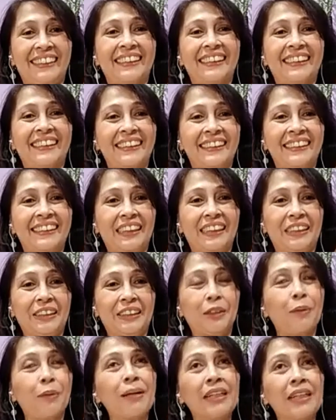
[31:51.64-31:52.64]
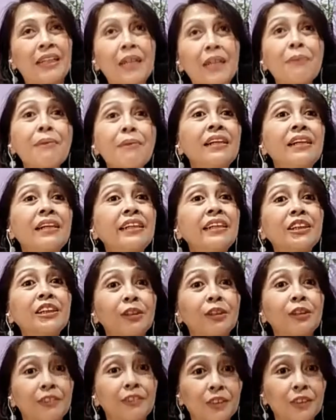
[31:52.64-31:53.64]
Yeah, so my email is
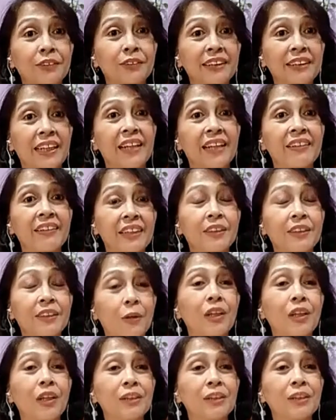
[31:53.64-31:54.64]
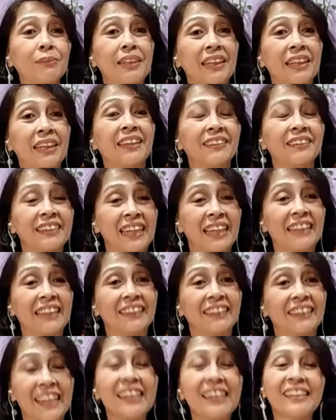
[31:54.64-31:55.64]
also there in the
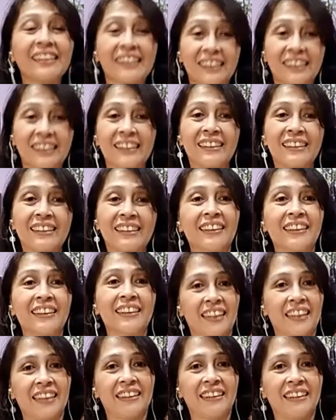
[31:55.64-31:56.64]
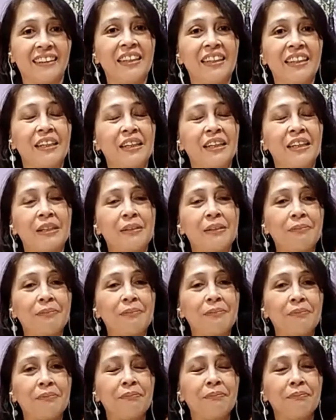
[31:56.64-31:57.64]
cosmichealer.net, so they can
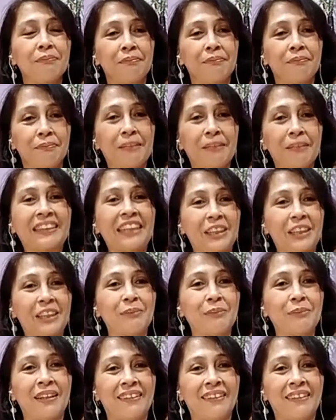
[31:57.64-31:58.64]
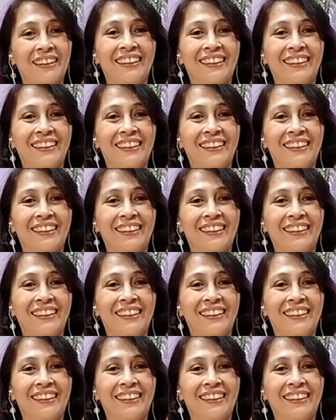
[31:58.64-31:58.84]
message me there.